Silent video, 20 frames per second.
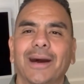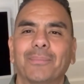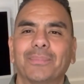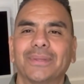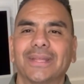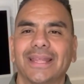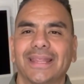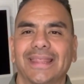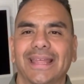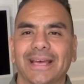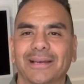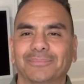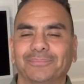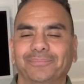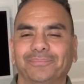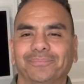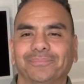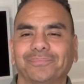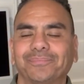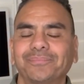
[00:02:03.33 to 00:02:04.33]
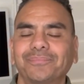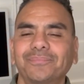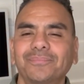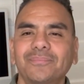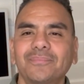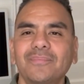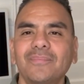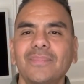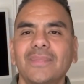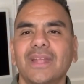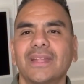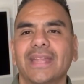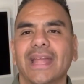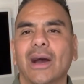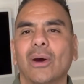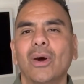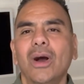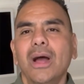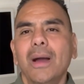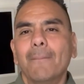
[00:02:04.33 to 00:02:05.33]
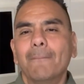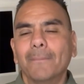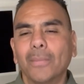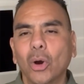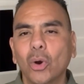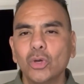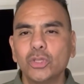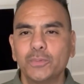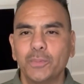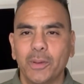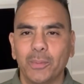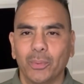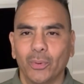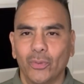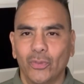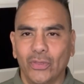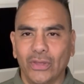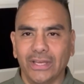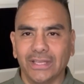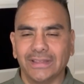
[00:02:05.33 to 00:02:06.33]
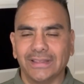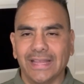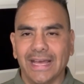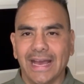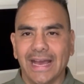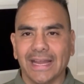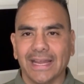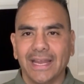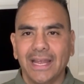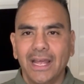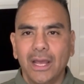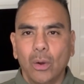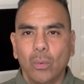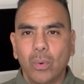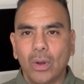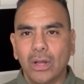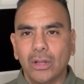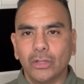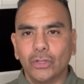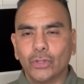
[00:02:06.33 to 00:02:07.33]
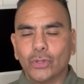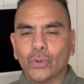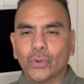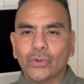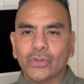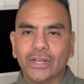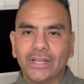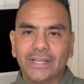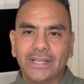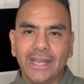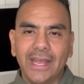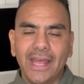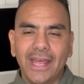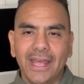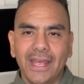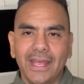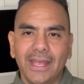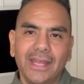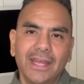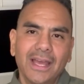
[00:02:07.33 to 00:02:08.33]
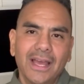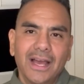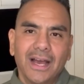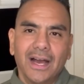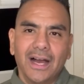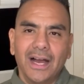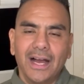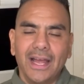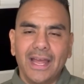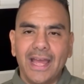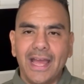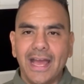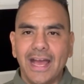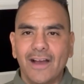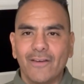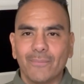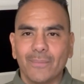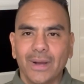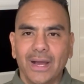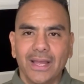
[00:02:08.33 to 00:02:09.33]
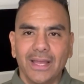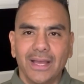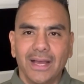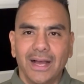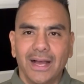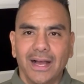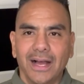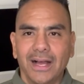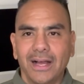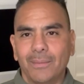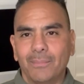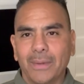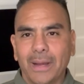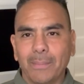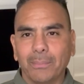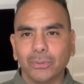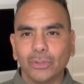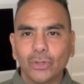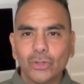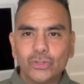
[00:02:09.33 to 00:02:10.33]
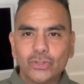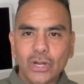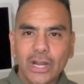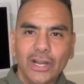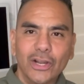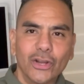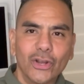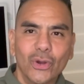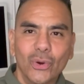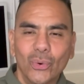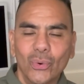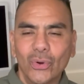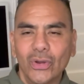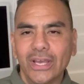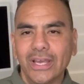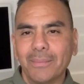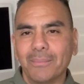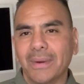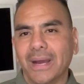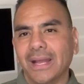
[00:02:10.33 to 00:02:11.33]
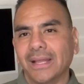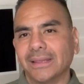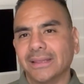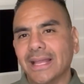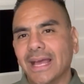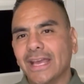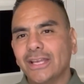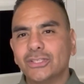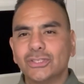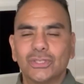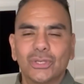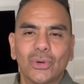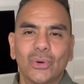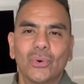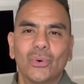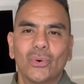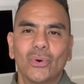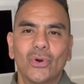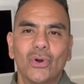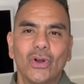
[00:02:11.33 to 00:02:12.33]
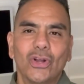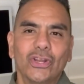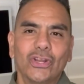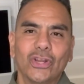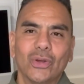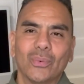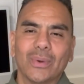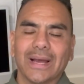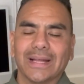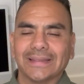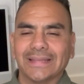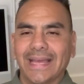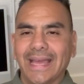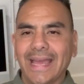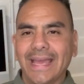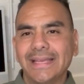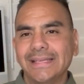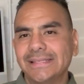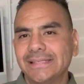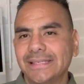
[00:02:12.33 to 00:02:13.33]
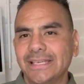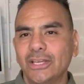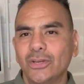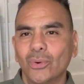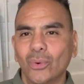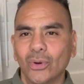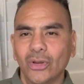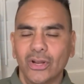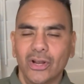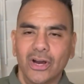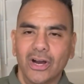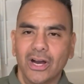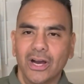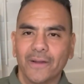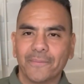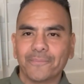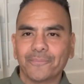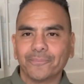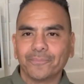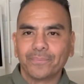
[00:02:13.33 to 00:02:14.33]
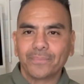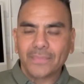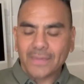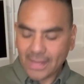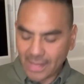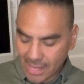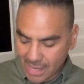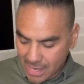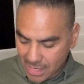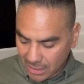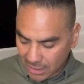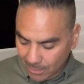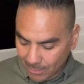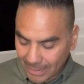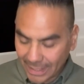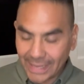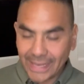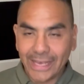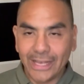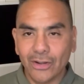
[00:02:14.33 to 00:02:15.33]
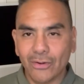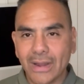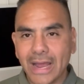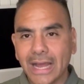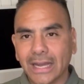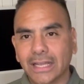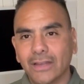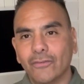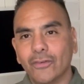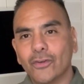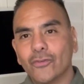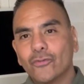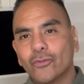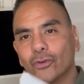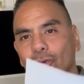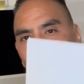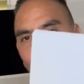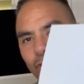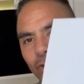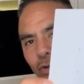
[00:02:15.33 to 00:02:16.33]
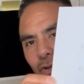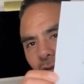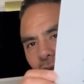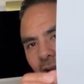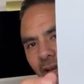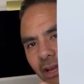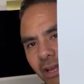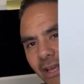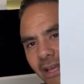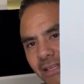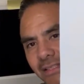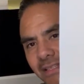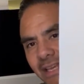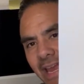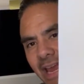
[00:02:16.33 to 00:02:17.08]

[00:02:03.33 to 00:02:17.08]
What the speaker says: up to them. Now, most people think that, well, during the day, I have my blow dryer going, my lights going, we got the AC going on, and my interactive inverter is